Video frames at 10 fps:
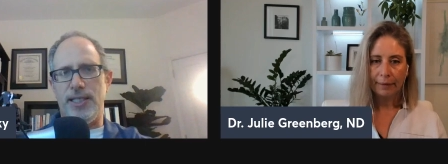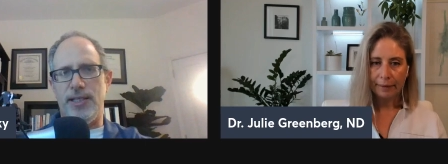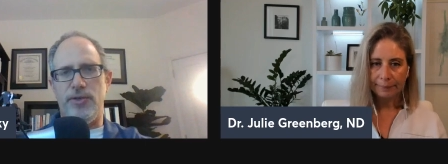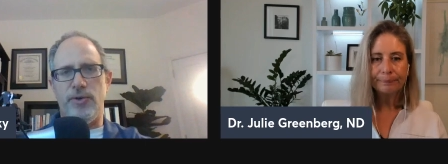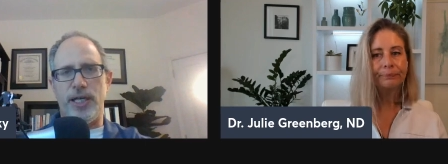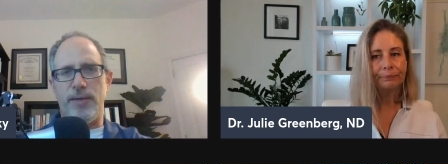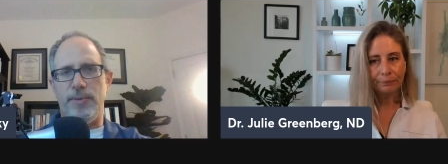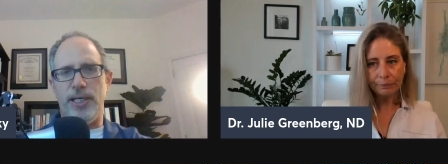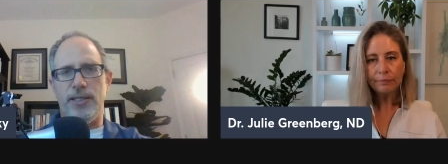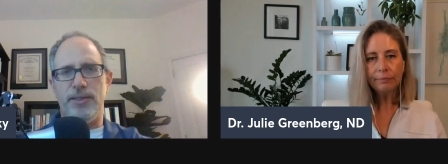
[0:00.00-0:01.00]
Speaker 1: that you
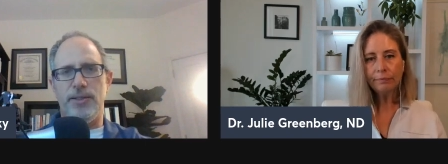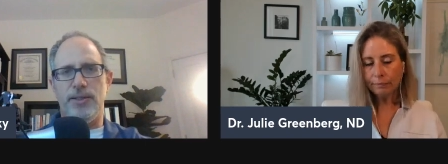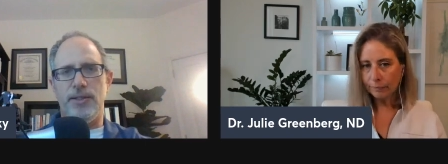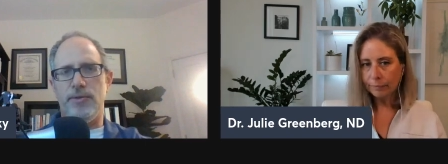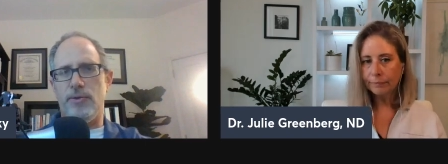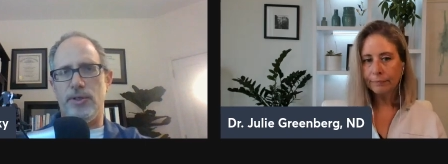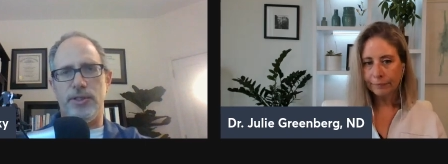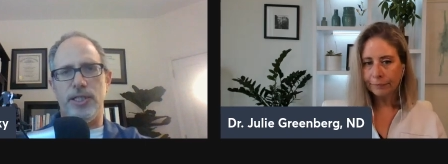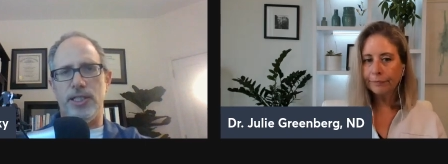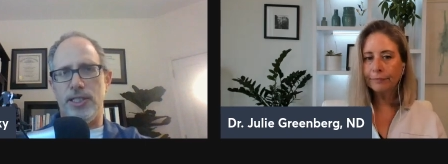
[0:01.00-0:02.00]
recommend uh,
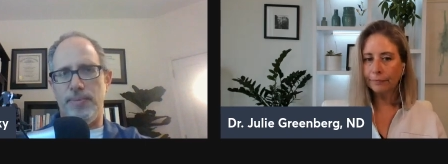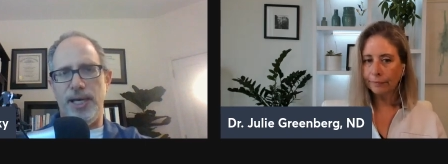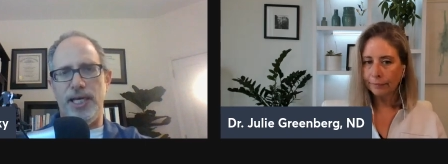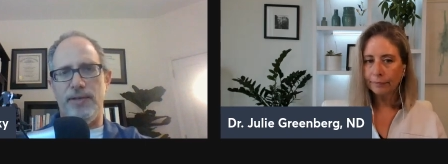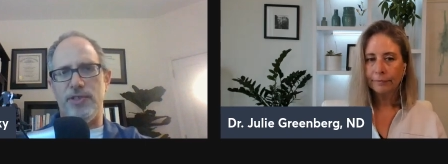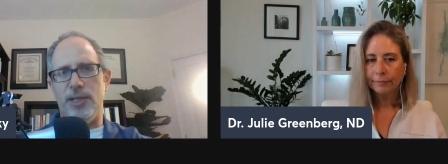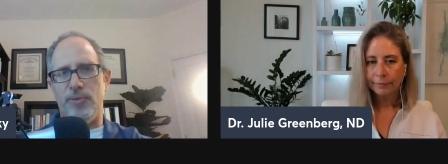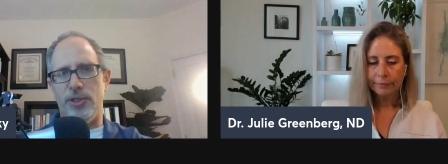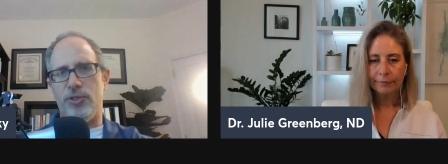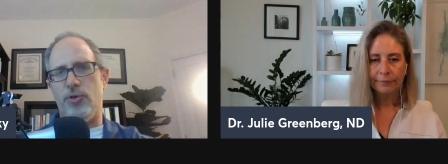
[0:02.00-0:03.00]
or does it depend if
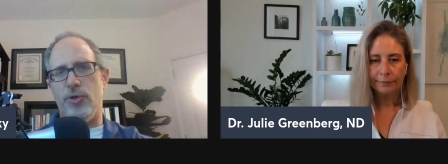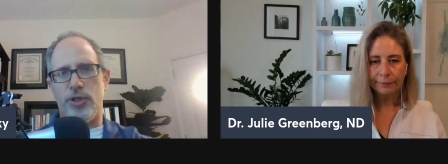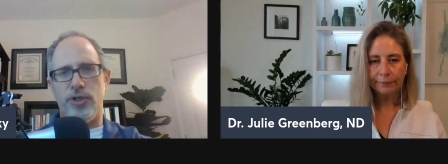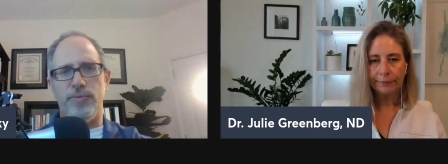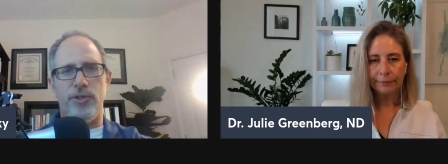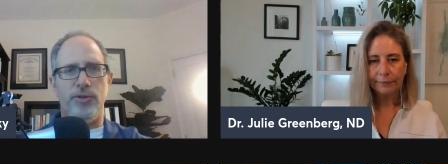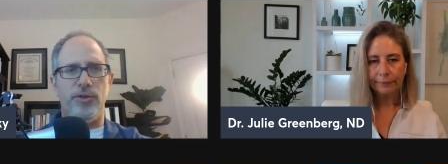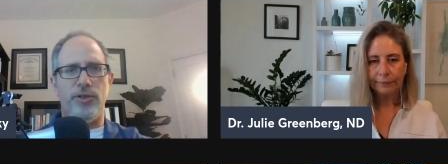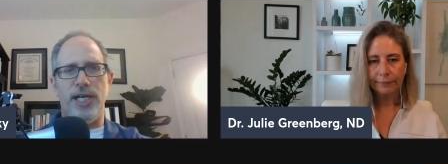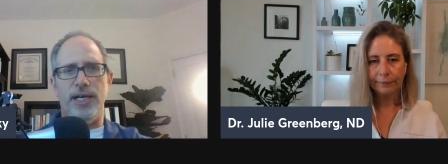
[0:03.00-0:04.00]
someone's
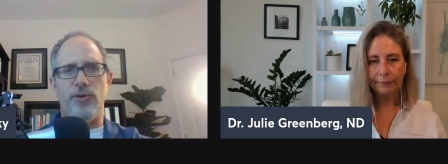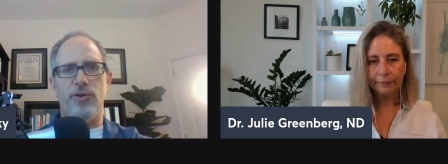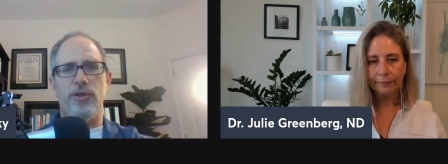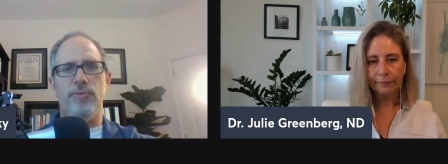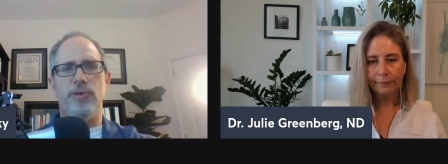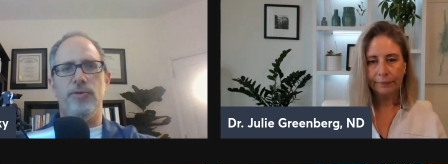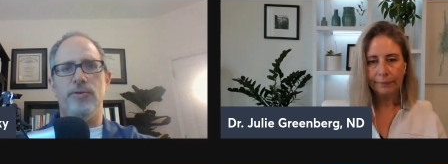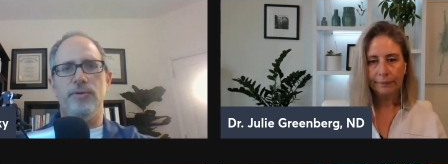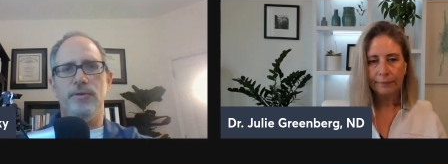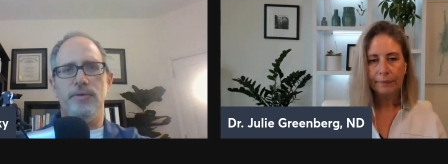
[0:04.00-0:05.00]
autoimmune or
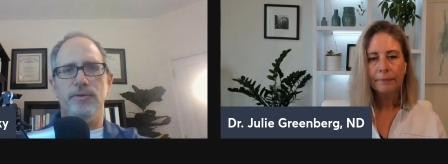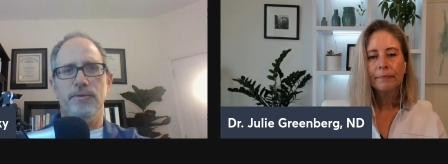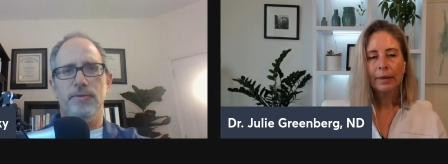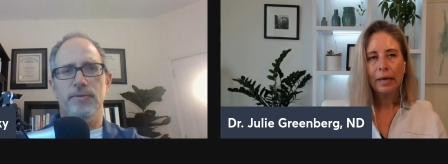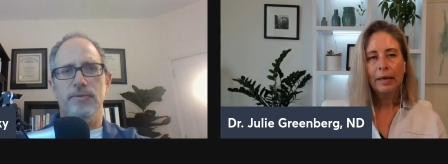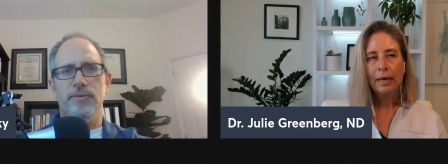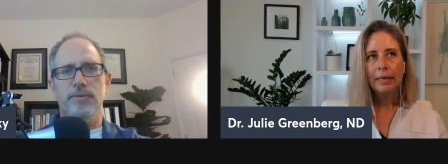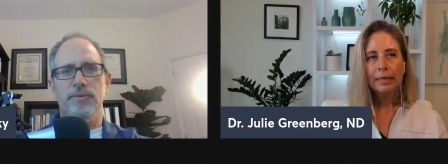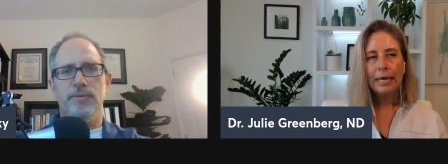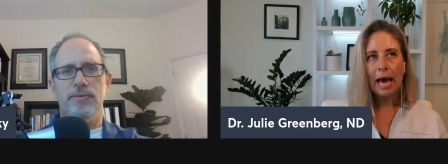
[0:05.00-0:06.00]
non-autoimmune?
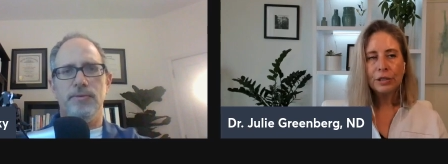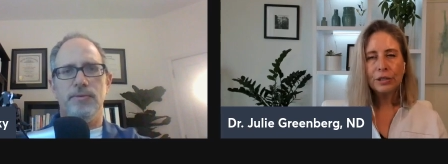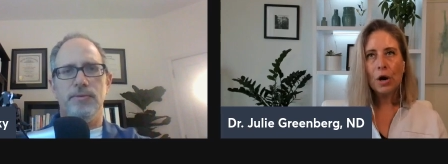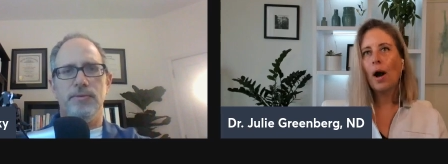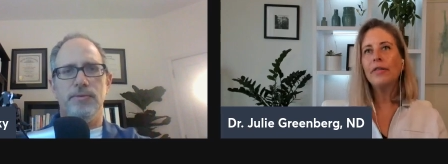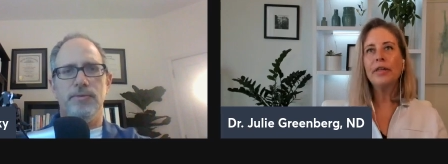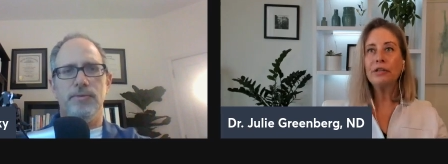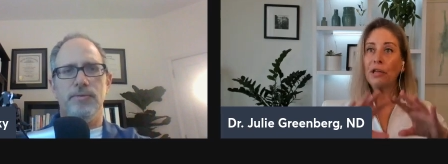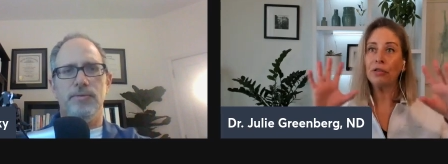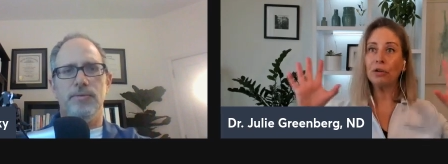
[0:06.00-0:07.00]
Speaker 2: Yeah, so I
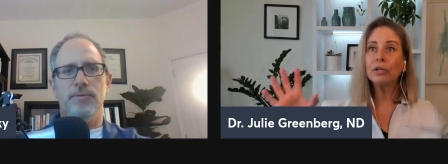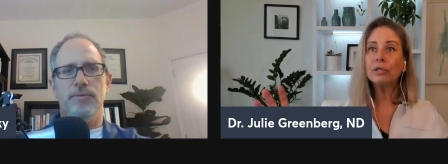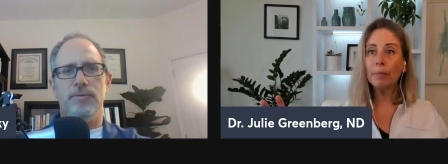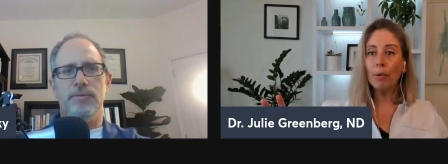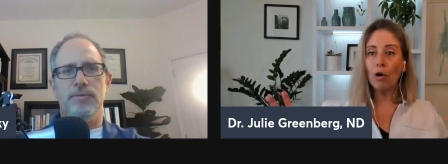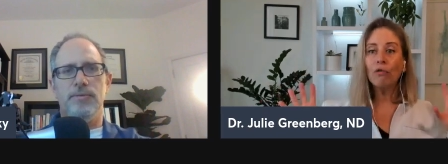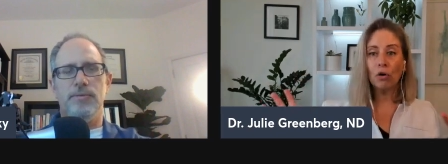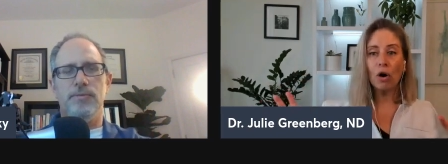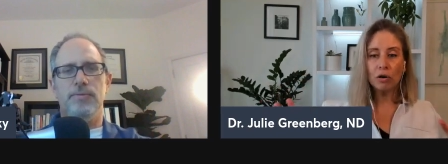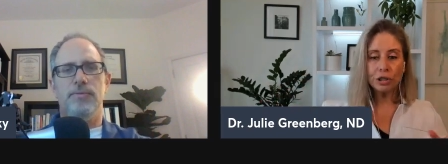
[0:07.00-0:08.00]
think that there's some
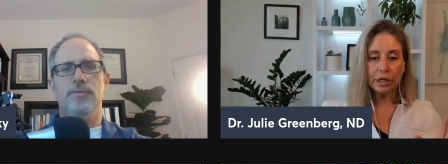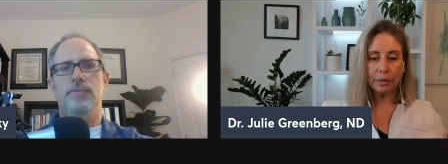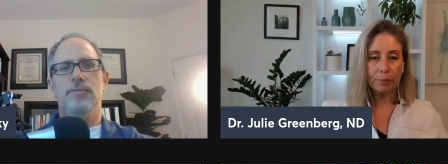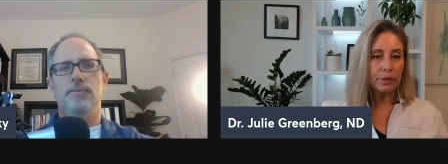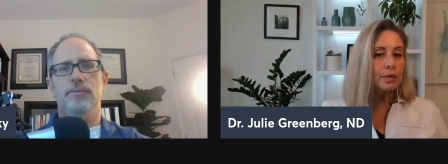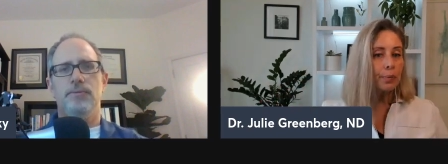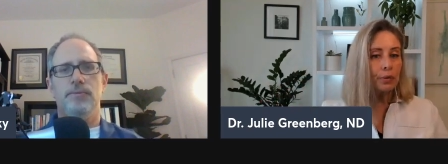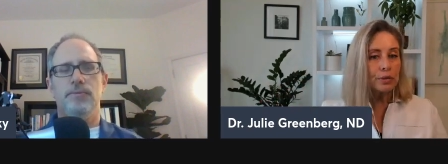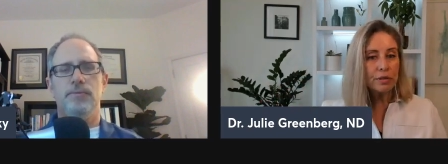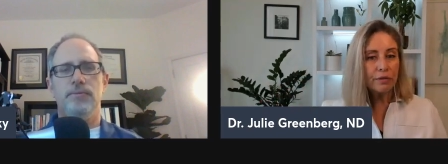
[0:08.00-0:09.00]
overarching
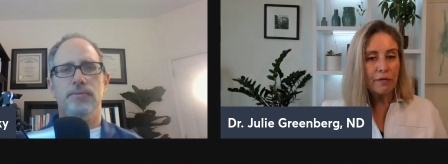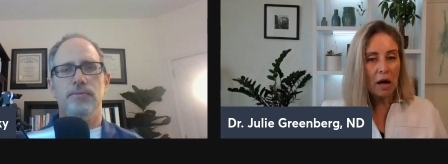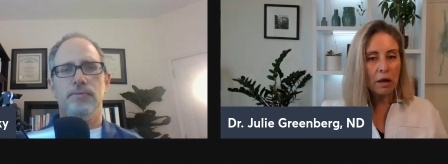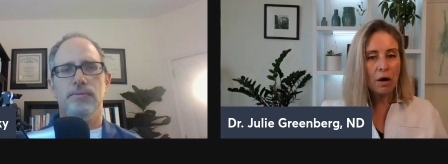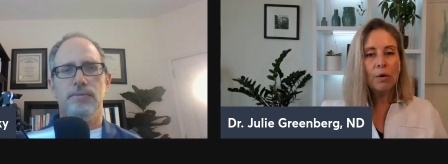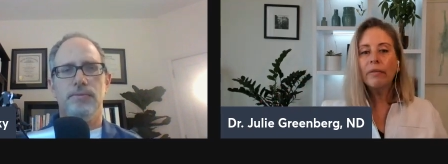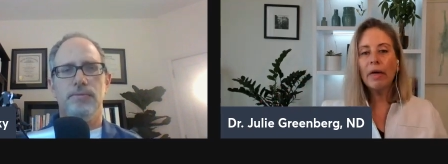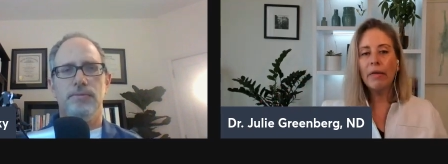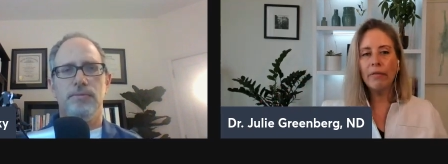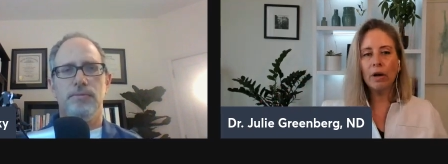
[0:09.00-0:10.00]
principles to follow,
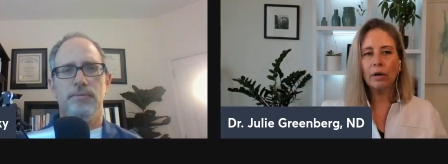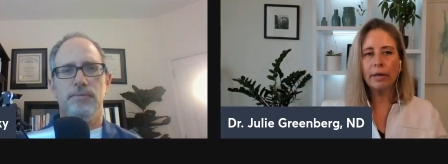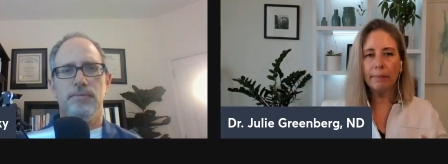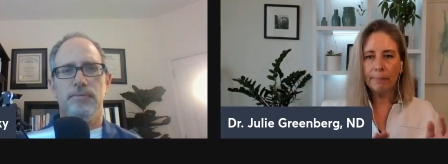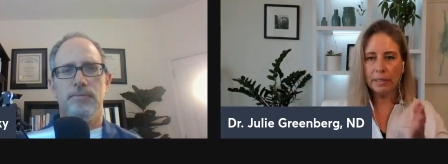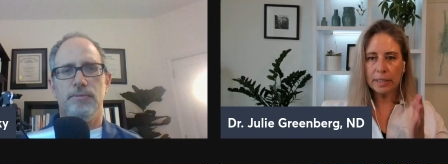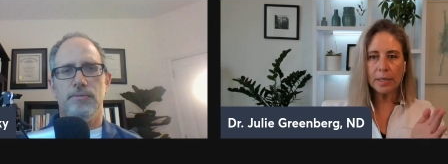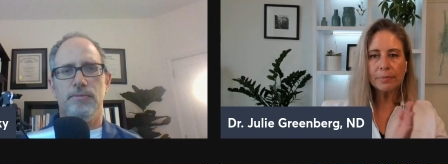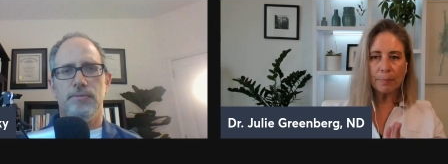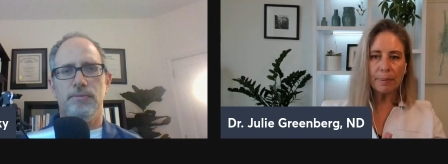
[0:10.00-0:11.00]
and then there can be
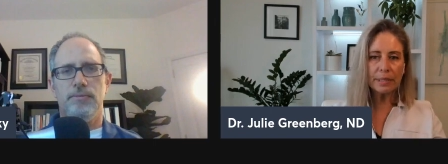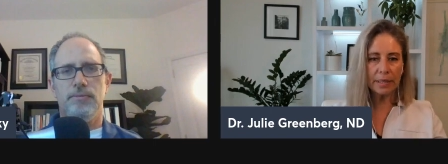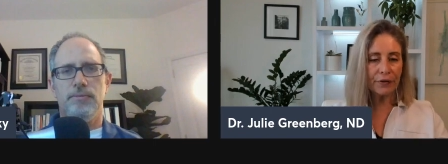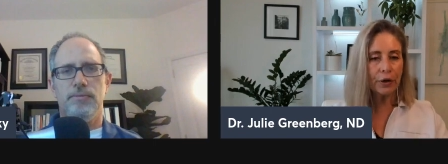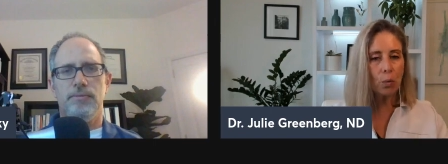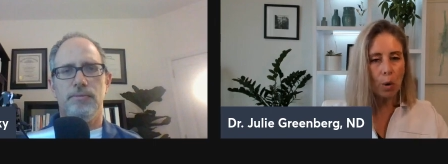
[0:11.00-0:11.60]
some specific